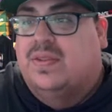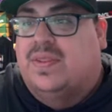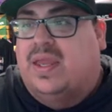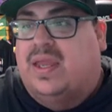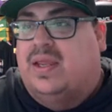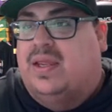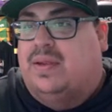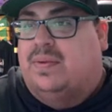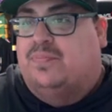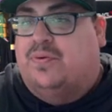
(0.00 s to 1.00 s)

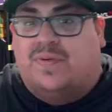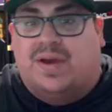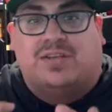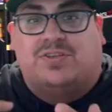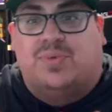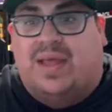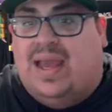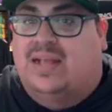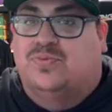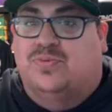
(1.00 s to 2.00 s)
They provide you with
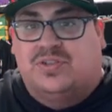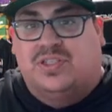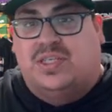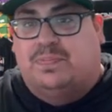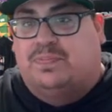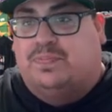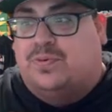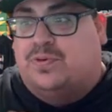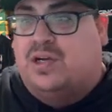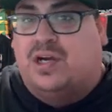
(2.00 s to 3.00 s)
hats with
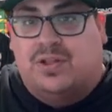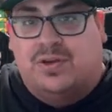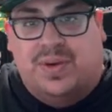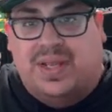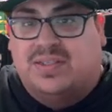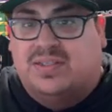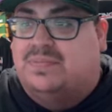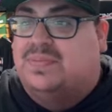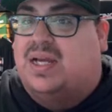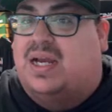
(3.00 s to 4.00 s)
simple colorways,
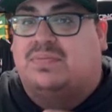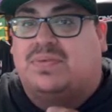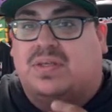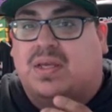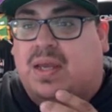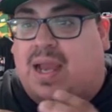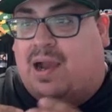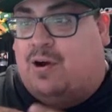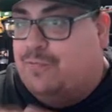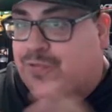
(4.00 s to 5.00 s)
sometimes
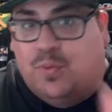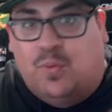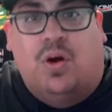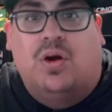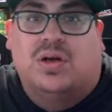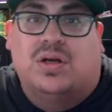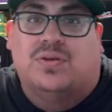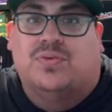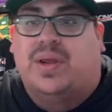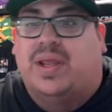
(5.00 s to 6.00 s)
off the wall
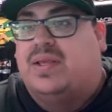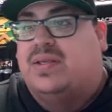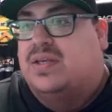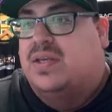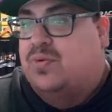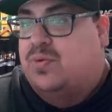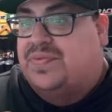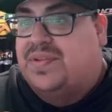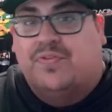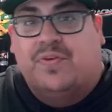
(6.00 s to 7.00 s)
colorways with
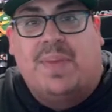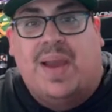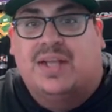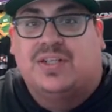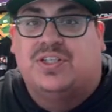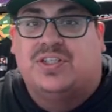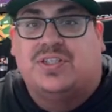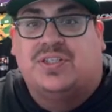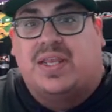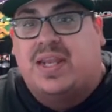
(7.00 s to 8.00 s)
different
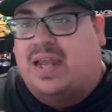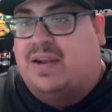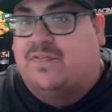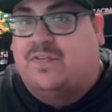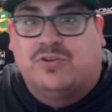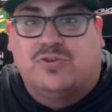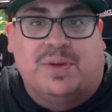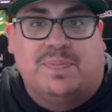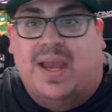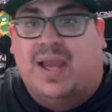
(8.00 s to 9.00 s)
patches and
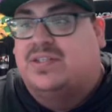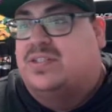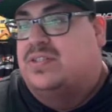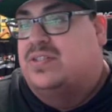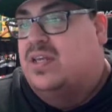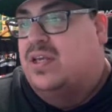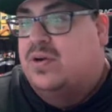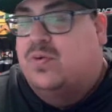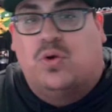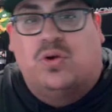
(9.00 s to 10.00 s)
anniversary patches,
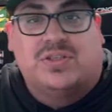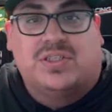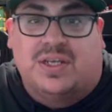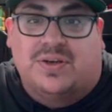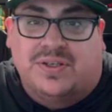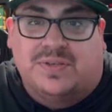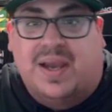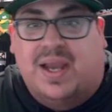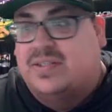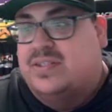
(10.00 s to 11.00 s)
World Series
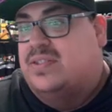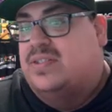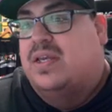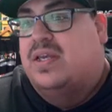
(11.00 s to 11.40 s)
patches.